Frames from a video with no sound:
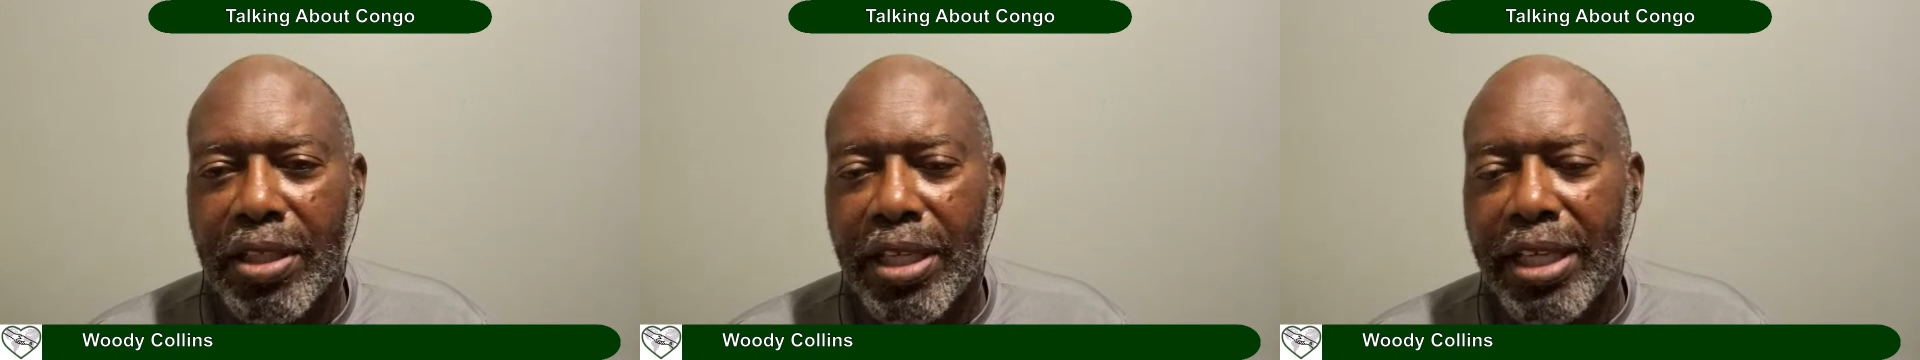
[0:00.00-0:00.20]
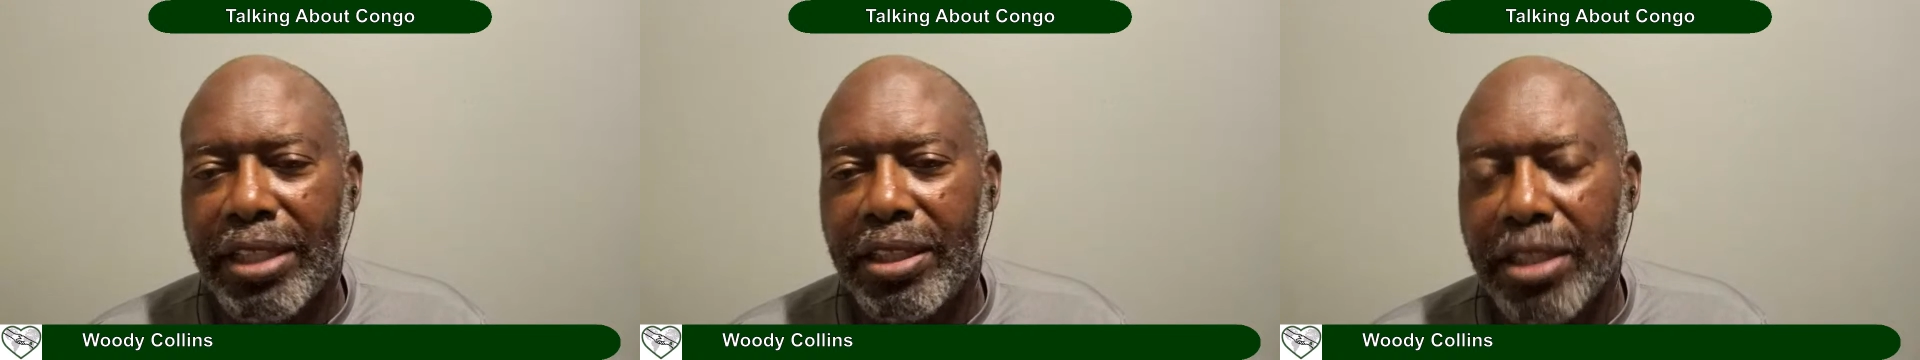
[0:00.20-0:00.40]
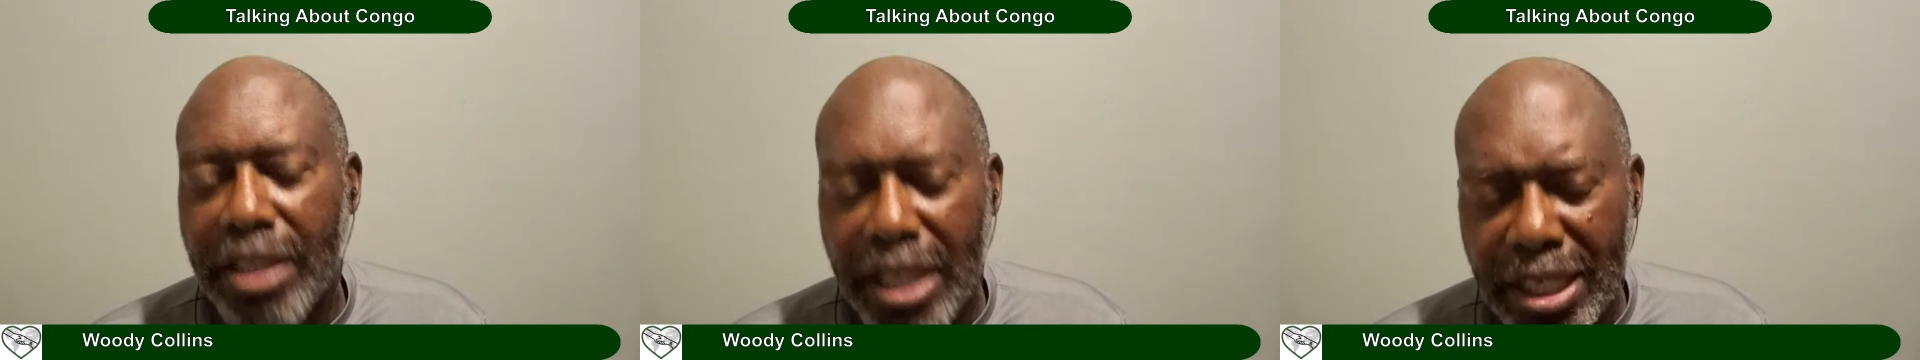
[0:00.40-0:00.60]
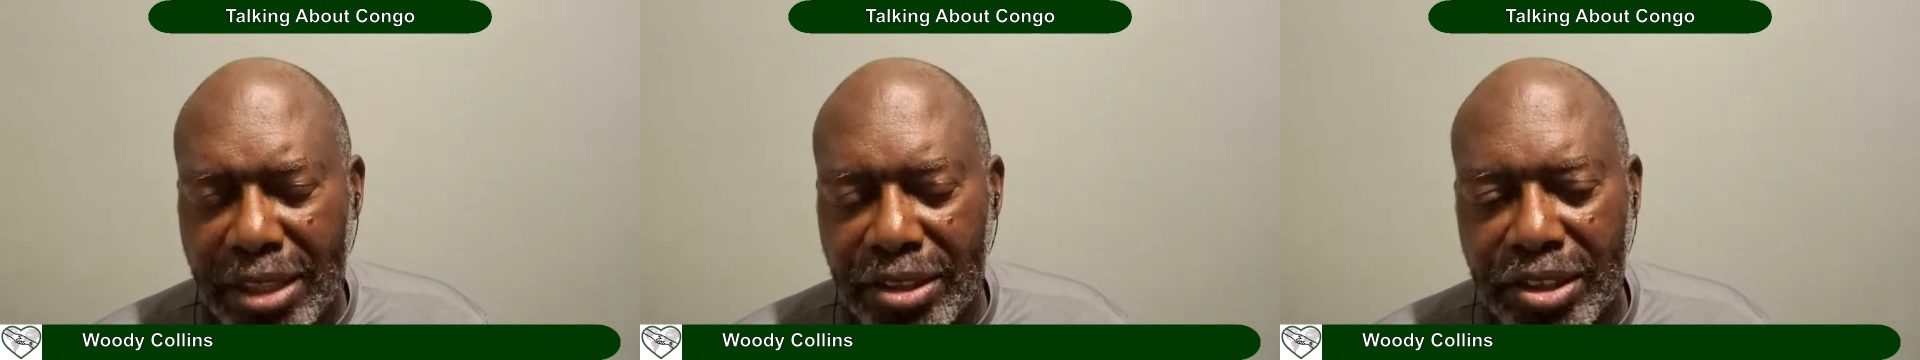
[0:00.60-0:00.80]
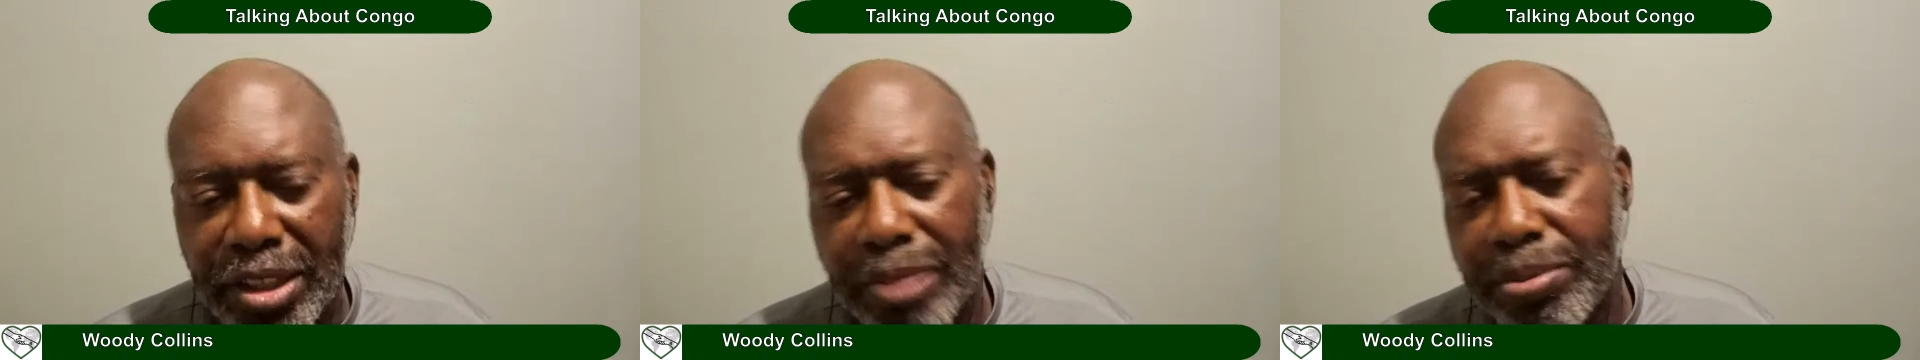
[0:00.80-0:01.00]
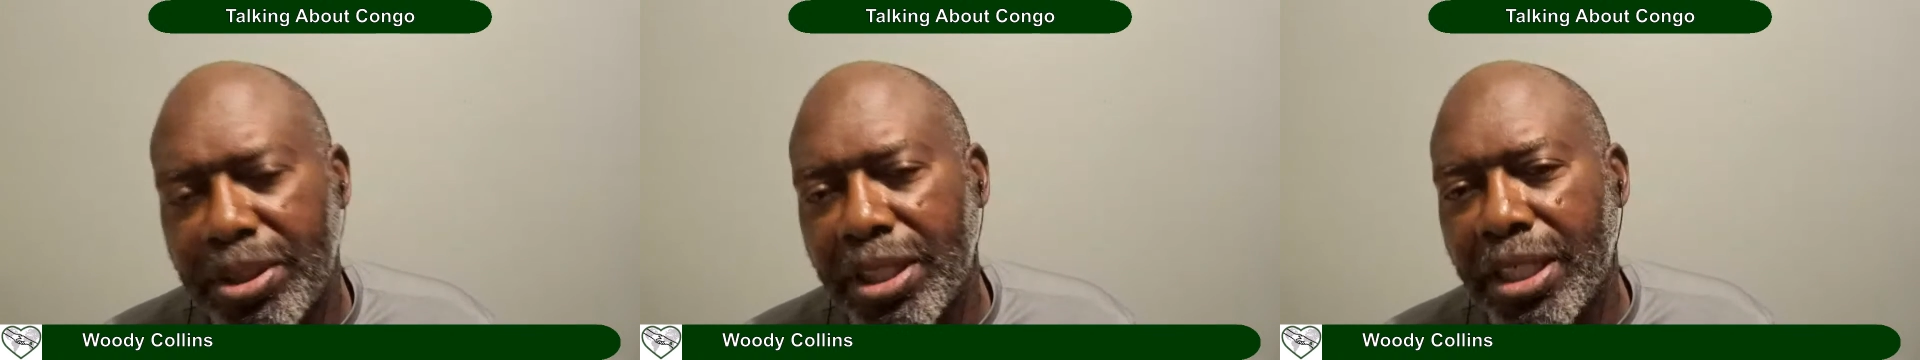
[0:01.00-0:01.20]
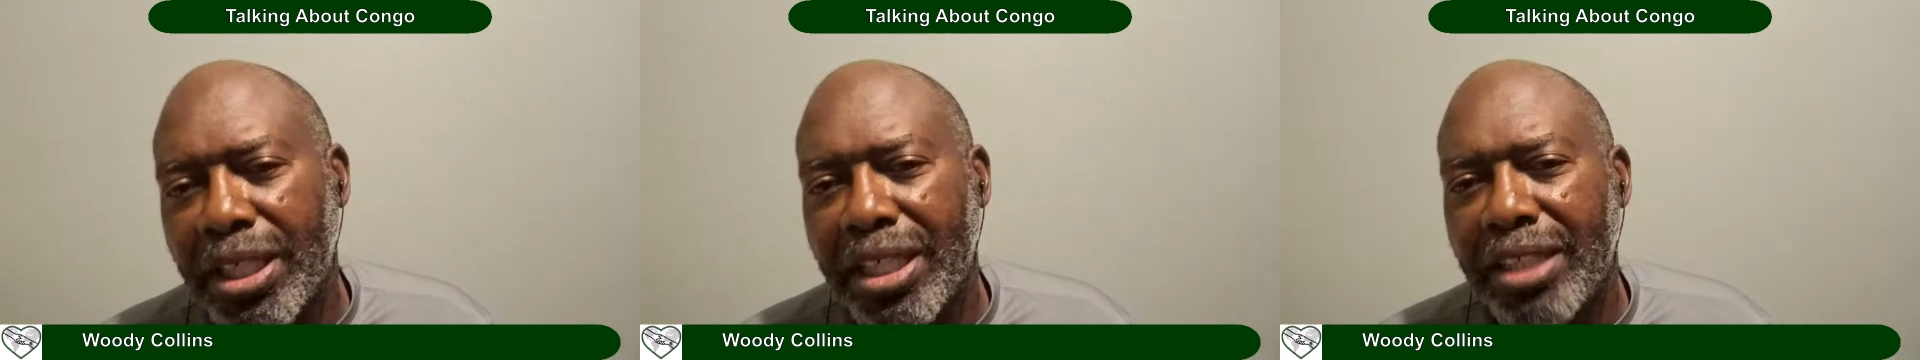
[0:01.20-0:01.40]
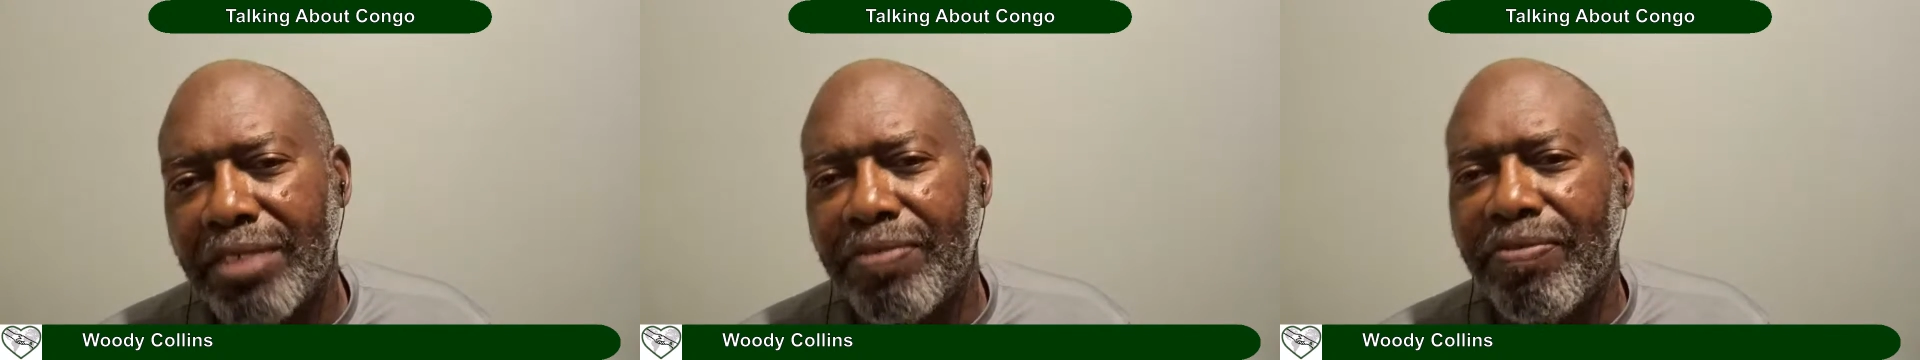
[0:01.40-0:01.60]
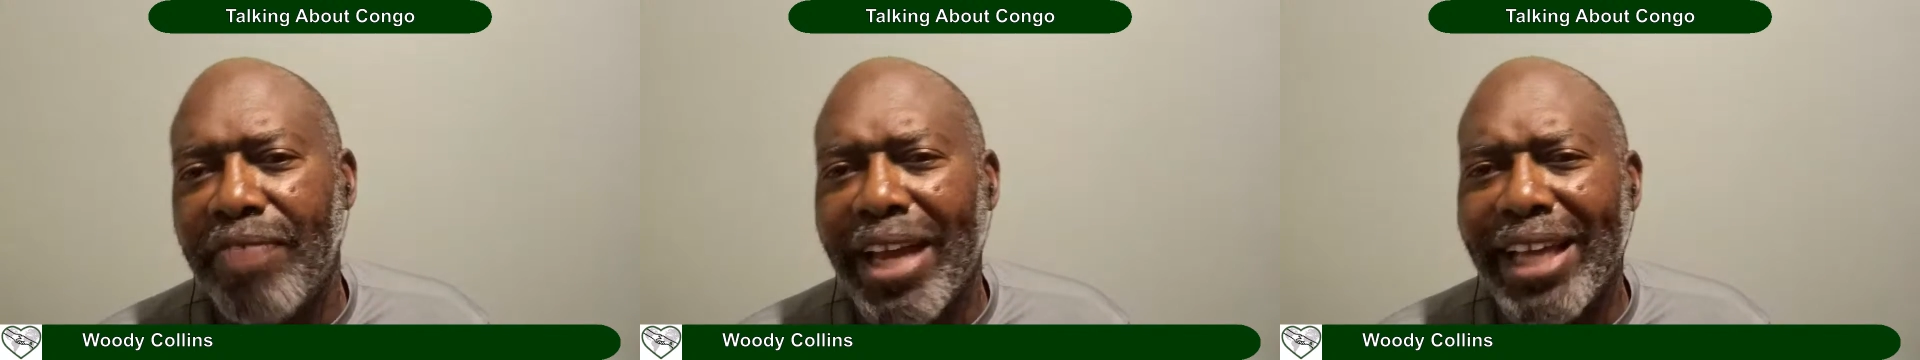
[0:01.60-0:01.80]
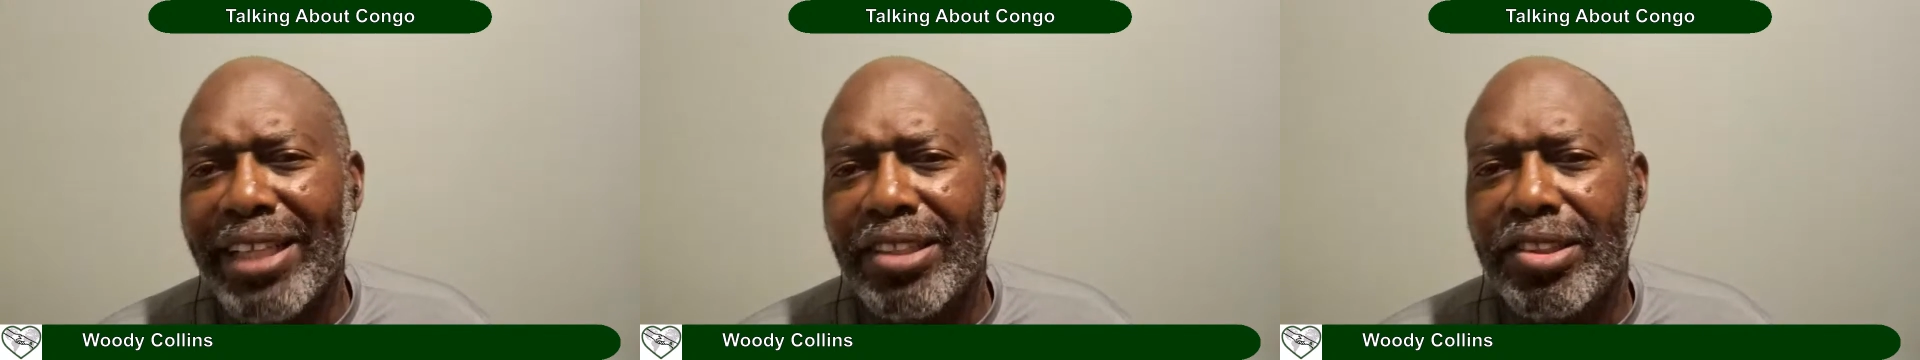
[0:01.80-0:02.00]
And today's subject is
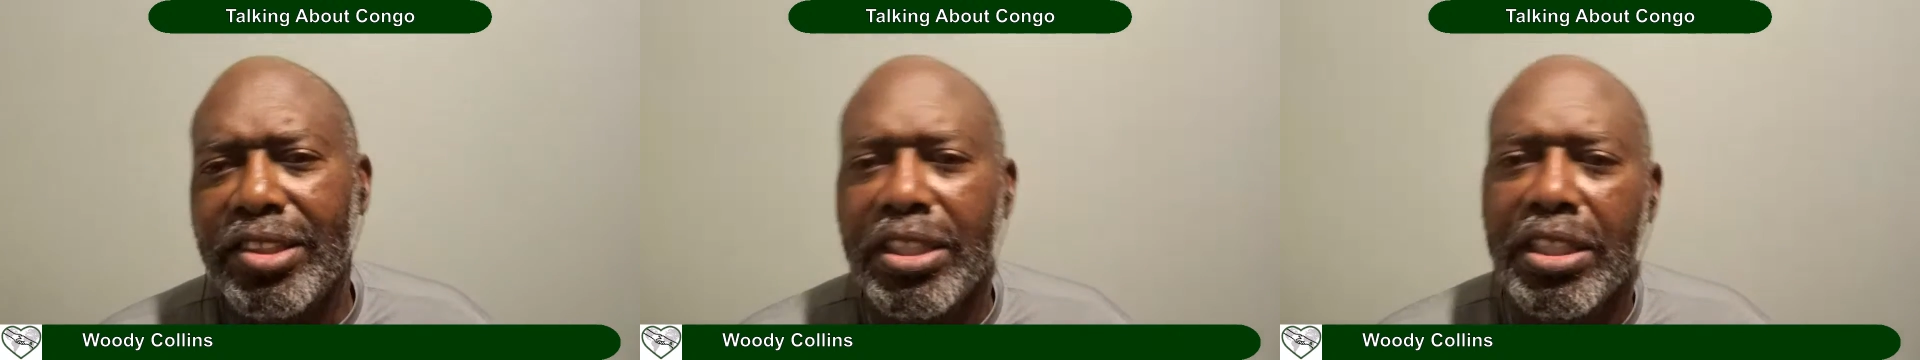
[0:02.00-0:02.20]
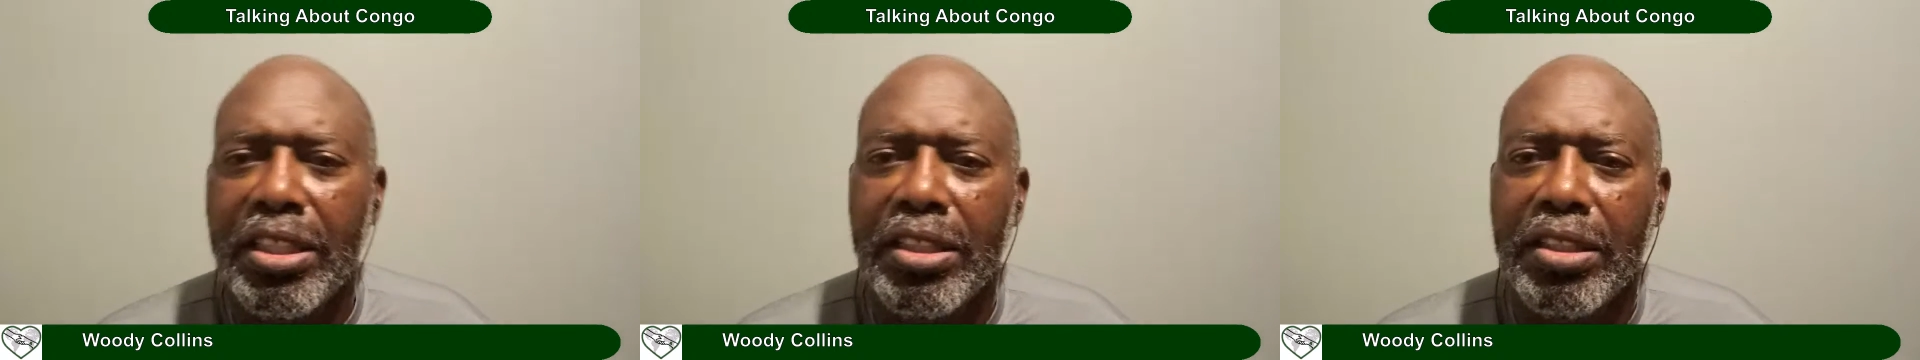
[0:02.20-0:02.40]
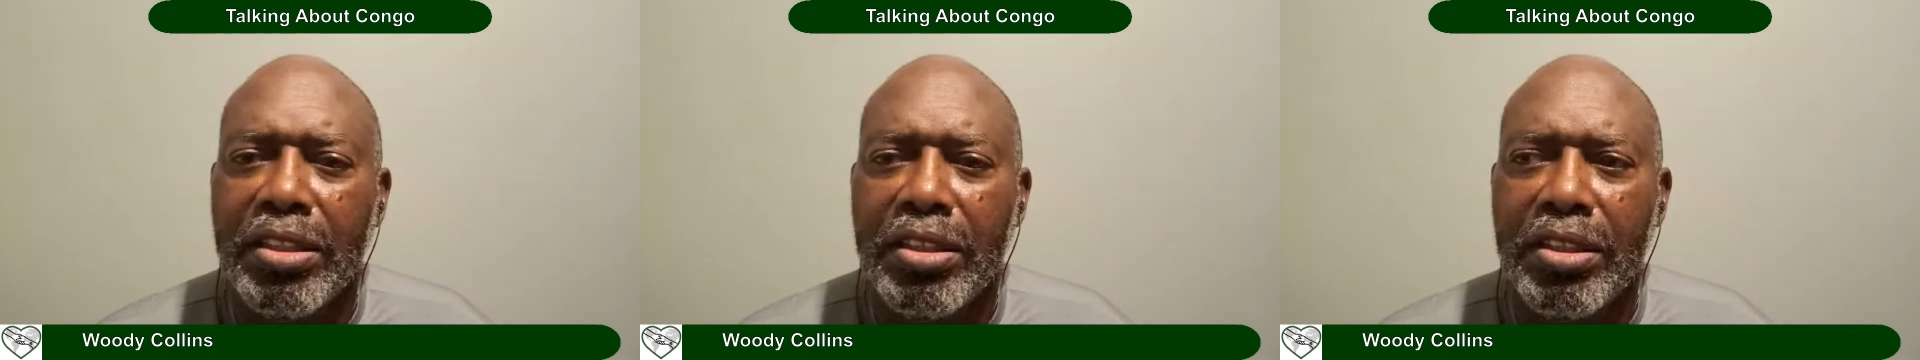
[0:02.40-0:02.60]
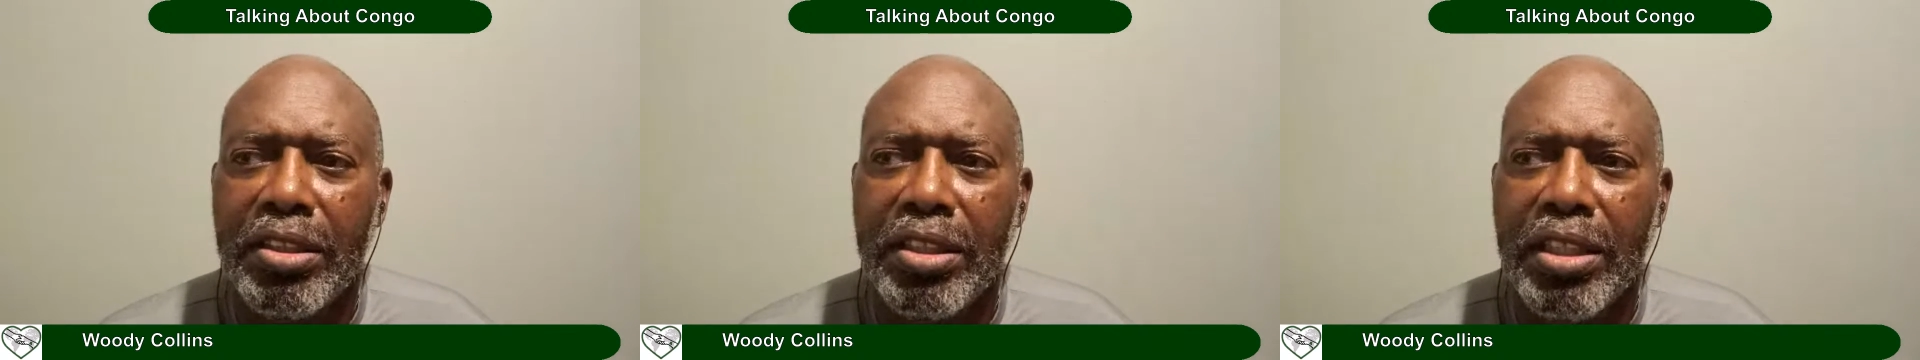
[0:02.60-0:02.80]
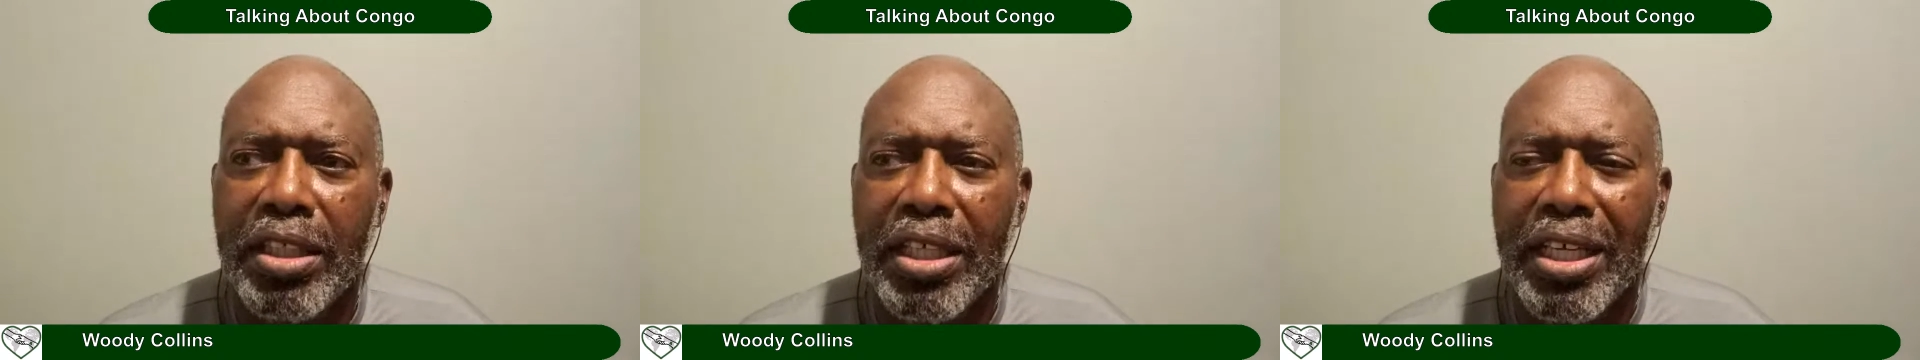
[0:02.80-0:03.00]
vaccines